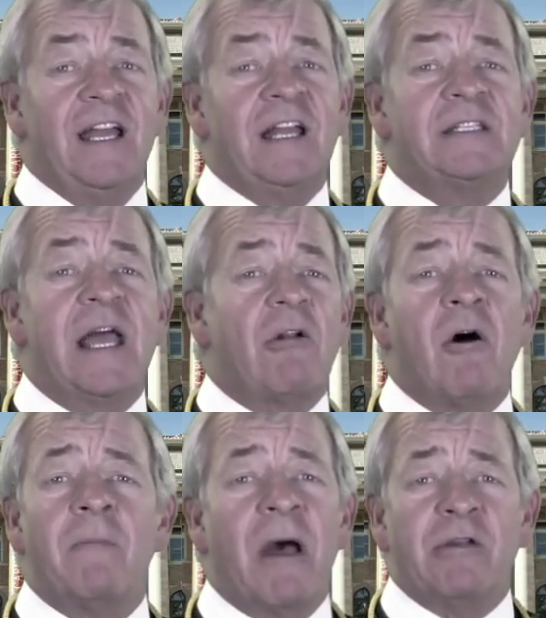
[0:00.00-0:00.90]
It's not
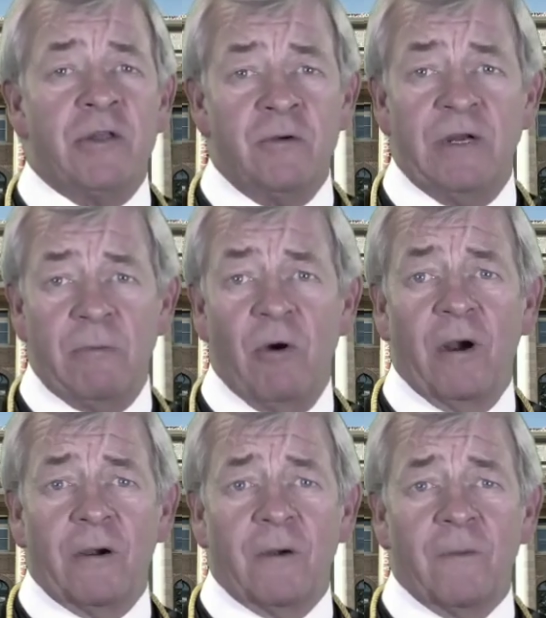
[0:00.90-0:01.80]
all about you anymore.
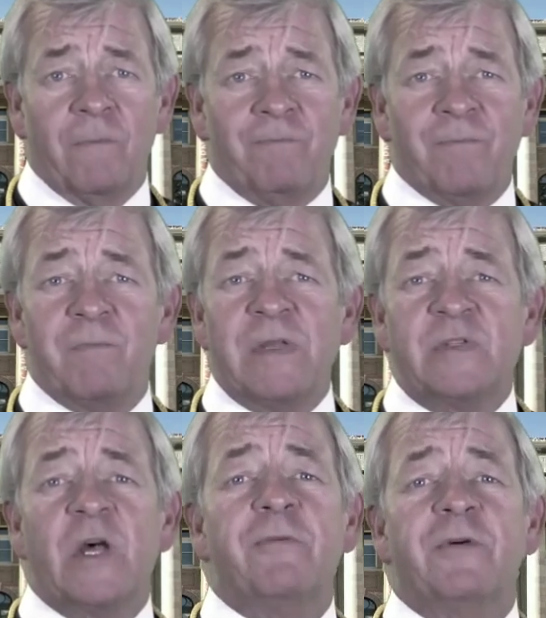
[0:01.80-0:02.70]
Be
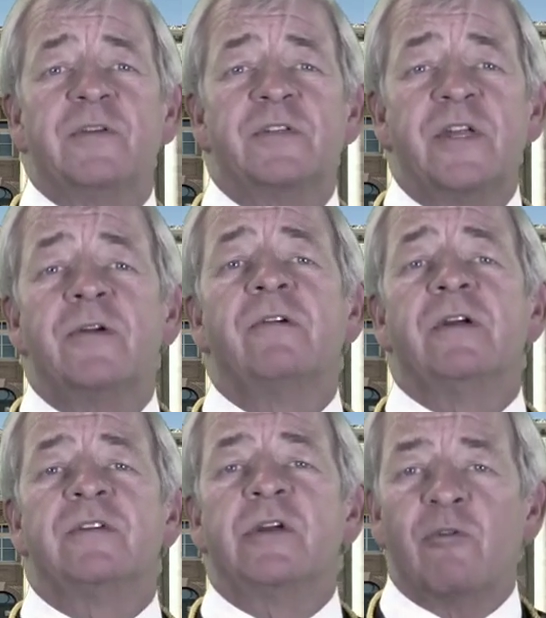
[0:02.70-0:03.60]
selfless,
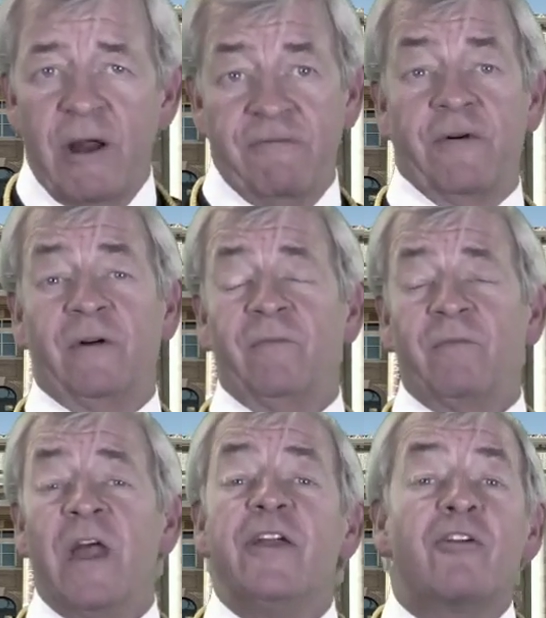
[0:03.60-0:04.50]
curious, and grateful.
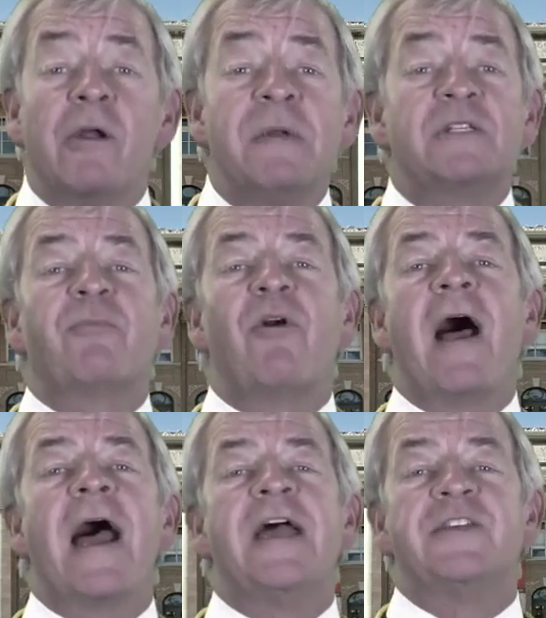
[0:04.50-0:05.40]
You're going to be
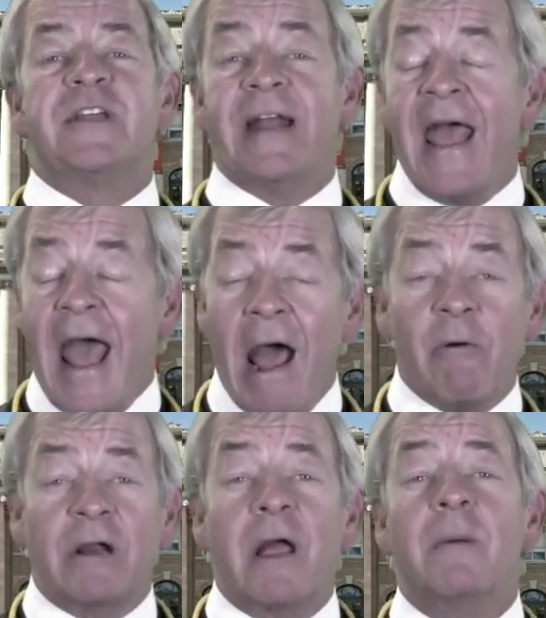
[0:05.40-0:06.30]
surprised at how
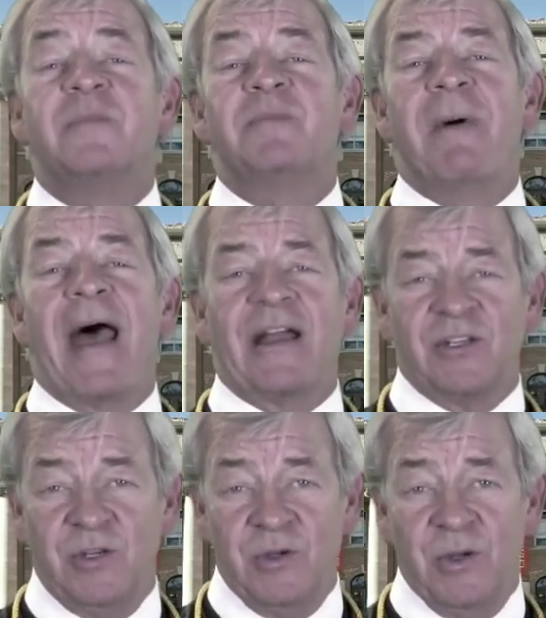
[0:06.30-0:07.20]
it comes back
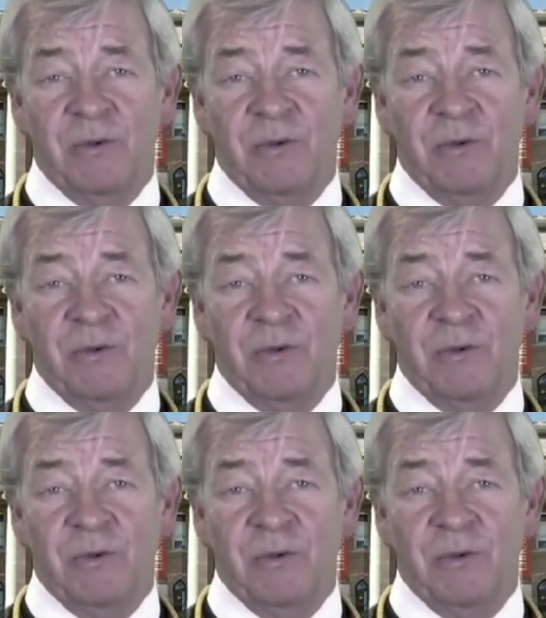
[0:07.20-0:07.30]
to you.